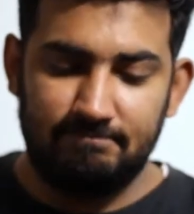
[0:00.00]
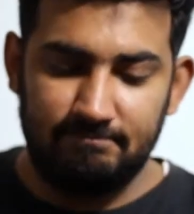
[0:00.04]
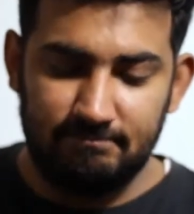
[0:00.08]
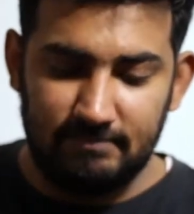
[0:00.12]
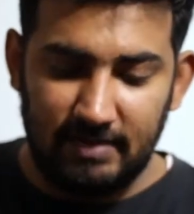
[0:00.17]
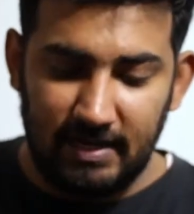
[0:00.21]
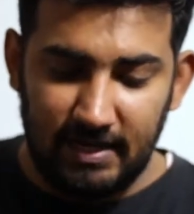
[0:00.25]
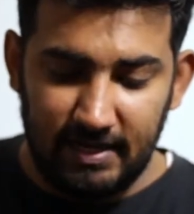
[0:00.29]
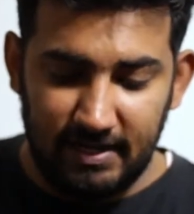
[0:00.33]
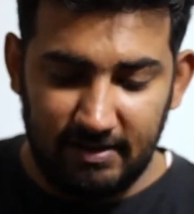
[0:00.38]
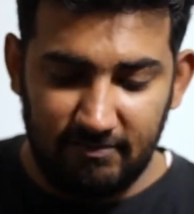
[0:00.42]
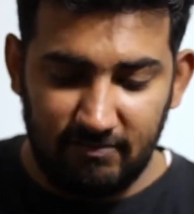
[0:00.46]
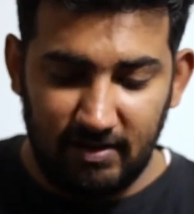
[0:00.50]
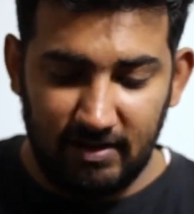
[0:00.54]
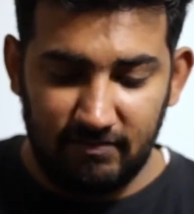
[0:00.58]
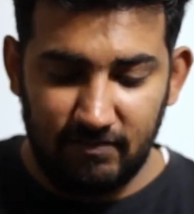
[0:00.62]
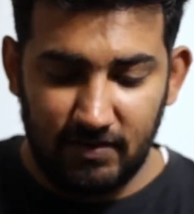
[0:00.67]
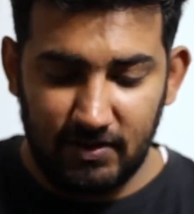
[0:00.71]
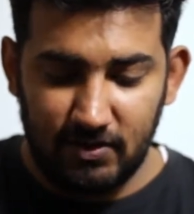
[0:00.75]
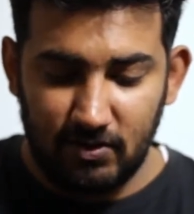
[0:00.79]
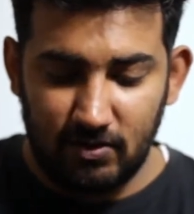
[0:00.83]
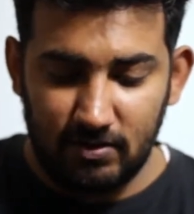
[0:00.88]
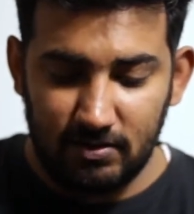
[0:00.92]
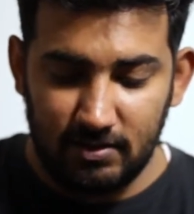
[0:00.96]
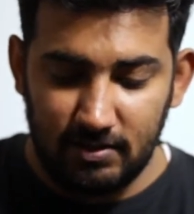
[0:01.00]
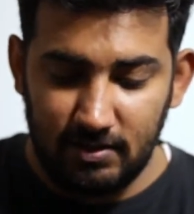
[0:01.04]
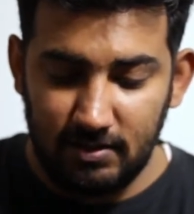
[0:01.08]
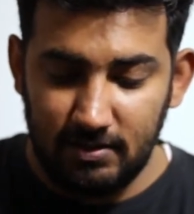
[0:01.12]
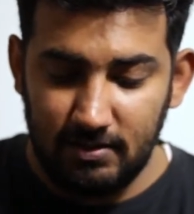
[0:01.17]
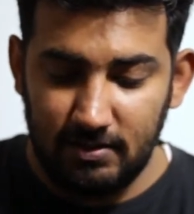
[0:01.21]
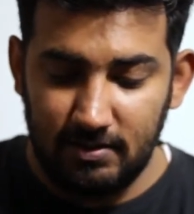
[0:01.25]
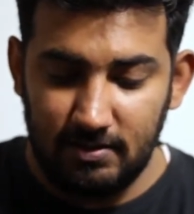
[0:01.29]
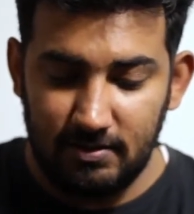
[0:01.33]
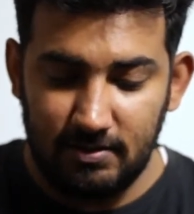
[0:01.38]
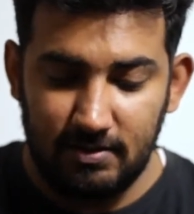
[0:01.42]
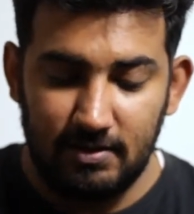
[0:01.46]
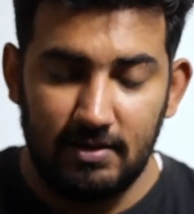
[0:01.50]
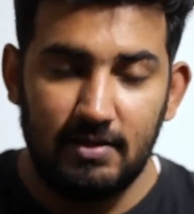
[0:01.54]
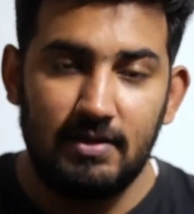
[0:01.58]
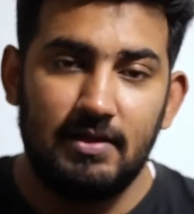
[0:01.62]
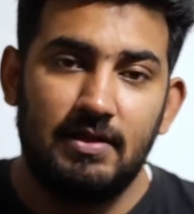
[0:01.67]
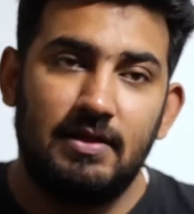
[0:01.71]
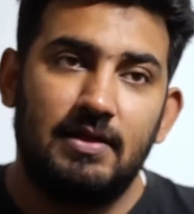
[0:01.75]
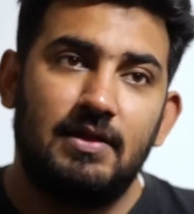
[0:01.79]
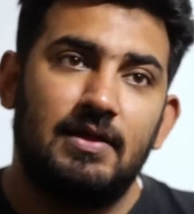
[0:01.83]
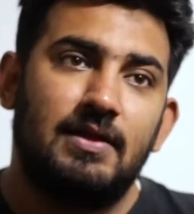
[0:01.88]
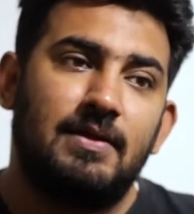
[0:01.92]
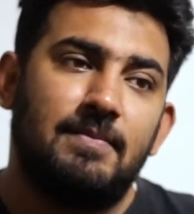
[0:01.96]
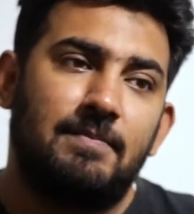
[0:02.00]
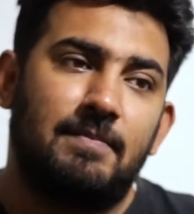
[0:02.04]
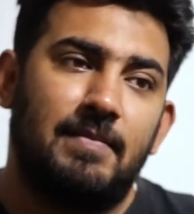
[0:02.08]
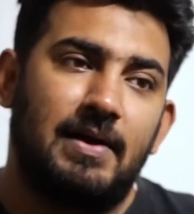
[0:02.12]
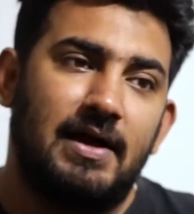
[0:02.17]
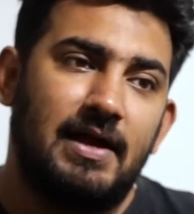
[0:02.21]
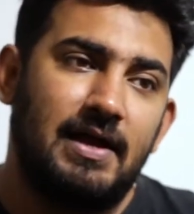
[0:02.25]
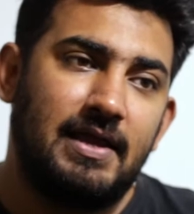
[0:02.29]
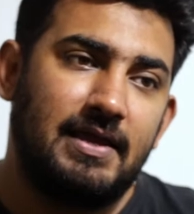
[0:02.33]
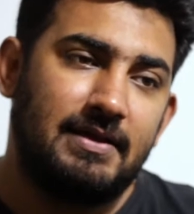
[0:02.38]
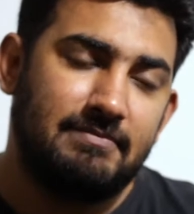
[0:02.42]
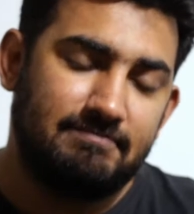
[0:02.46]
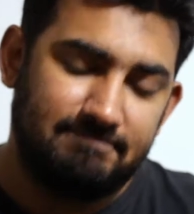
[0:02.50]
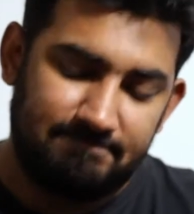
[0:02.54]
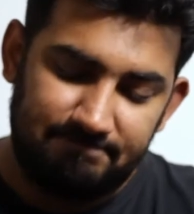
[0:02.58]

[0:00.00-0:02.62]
my Wi-Fi dongle, my